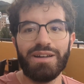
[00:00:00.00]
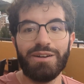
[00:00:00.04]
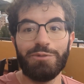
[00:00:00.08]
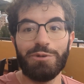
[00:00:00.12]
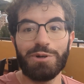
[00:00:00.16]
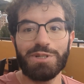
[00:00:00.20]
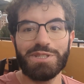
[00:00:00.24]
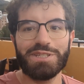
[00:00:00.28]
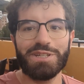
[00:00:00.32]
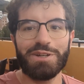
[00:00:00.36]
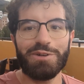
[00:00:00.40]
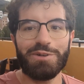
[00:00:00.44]

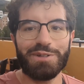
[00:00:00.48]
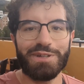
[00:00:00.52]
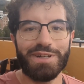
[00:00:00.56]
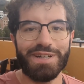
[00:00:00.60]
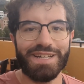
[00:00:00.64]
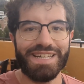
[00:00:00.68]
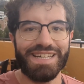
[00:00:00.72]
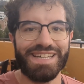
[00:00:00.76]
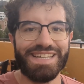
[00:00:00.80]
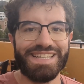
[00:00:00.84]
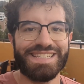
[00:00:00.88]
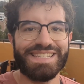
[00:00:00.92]
What's going
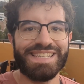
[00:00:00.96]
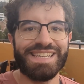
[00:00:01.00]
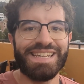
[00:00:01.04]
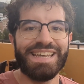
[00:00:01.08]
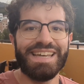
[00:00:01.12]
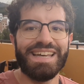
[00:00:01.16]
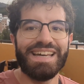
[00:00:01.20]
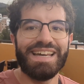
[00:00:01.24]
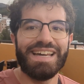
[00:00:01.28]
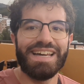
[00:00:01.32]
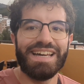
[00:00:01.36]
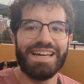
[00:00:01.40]
on guys?
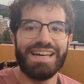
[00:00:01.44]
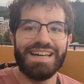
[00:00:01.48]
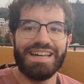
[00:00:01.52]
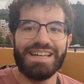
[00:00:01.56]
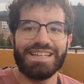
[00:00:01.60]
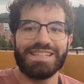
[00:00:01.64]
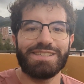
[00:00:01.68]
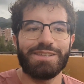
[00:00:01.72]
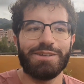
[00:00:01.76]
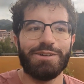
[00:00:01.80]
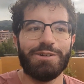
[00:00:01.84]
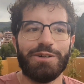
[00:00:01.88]

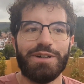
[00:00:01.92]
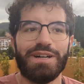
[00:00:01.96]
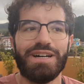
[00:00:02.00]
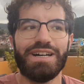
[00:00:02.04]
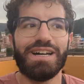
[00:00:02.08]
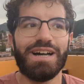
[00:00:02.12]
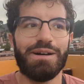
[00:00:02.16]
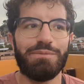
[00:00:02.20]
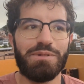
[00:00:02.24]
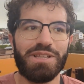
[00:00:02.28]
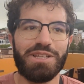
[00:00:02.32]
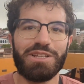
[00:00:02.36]
So
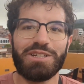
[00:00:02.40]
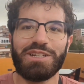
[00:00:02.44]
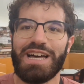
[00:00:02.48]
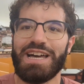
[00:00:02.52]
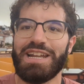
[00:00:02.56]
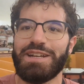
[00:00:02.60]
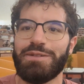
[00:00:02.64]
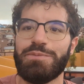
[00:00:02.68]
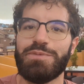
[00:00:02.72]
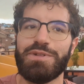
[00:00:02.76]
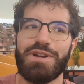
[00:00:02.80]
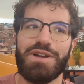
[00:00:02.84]
I'm a little
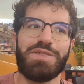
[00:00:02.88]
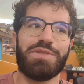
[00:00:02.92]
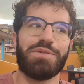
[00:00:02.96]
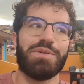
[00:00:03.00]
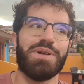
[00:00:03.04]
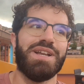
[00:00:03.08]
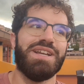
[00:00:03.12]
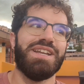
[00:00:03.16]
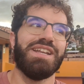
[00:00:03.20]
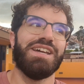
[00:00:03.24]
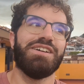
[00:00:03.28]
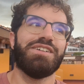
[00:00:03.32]
out of breath
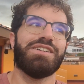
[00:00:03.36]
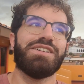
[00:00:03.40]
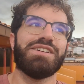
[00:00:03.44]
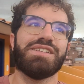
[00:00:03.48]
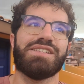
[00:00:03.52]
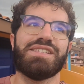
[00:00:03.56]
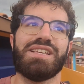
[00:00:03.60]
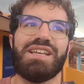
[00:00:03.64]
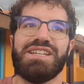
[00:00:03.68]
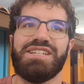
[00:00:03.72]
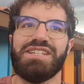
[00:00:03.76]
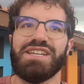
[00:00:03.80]
right now
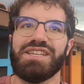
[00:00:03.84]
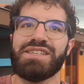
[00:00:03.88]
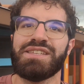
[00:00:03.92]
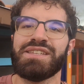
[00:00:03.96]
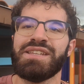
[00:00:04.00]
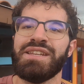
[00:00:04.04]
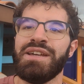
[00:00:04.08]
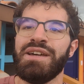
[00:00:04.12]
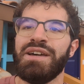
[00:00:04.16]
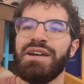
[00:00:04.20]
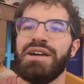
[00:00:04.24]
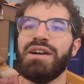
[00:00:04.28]
because I
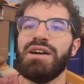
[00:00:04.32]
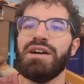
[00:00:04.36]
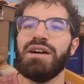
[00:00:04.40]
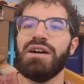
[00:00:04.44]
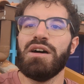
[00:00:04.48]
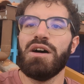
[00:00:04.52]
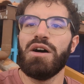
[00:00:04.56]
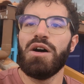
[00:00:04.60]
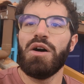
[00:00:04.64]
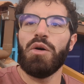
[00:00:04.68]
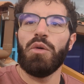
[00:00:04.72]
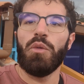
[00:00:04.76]
just
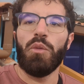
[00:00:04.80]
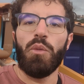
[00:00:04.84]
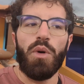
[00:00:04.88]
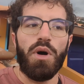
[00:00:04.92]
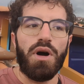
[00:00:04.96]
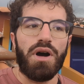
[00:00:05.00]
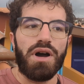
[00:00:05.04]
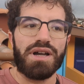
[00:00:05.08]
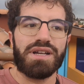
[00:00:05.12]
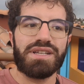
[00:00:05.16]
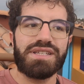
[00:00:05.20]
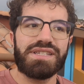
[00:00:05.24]

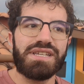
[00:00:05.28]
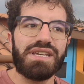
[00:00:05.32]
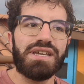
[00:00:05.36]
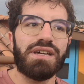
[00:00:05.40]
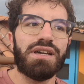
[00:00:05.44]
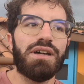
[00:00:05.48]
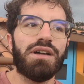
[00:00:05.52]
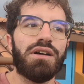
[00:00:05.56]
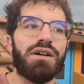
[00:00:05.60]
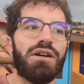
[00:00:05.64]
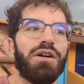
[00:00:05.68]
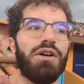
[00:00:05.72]
walked
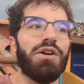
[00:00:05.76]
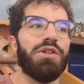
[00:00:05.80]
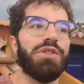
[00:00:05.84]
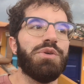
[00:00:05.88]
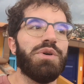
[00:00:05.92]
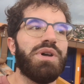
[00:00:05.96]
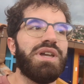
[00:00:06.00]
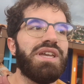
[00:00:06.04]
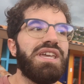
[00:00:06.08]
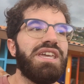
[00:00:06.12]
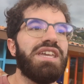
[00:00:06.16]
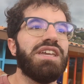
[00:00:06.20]
all the
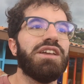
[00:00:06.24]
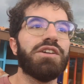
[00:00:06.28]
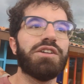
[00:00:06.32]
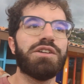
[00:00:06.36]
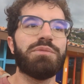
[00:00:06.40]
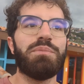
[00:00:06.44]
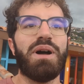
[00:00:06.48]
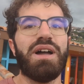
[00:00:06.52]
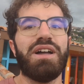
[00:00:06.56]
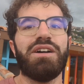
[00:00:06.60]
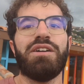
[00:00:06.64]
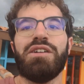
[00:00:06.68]
way here
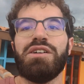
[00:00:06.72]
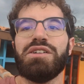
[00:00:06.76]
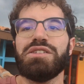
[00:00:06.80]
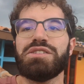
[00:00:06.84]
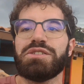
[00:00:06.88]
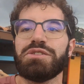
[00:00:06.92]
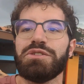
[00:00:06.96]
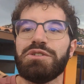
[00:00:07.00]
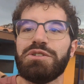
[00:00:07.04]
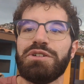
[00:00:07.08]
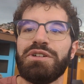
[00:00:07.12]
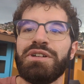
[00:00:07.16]
to my
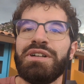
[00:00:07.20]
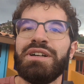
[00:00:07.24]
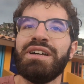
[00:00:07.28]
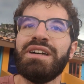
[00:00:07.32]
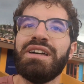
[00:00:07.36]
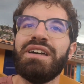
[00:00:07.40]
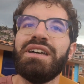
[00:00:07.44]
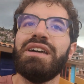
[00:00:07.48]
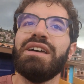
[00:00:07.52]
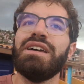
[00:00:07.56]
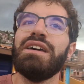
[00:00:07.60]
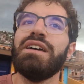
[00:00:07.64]
hostel
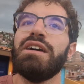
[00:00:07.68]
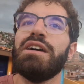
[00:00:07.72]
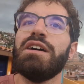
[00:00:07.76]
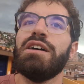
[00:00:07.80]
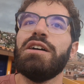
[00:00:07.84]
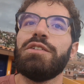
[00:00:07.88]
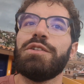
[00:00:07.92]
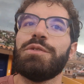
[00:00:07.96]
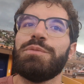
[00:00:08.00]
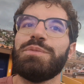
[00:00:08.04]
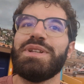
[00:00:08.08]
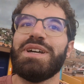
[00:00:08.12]

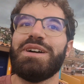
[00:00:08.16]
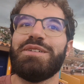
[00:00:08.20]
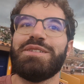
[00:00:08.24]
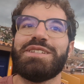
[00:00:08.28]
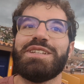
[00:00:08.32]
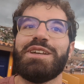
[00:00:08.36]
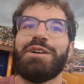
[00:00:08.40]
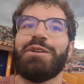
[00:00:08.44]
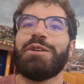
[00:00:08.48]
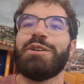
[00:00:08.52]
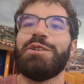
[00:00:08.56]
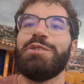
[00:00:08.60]
from
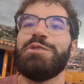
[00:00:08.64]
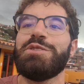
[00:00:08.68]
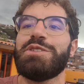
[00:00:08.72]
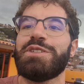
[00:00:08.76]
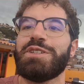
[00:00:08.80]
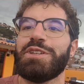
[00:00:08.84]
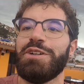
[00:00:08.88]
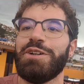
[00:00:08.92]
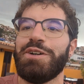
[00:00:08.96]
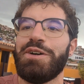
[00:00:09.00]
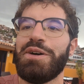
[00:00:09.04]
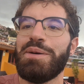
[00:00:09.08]
downtown
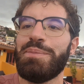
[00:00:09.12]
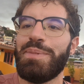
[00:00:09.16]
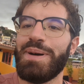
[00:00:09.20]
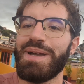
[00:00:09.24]
Cusco.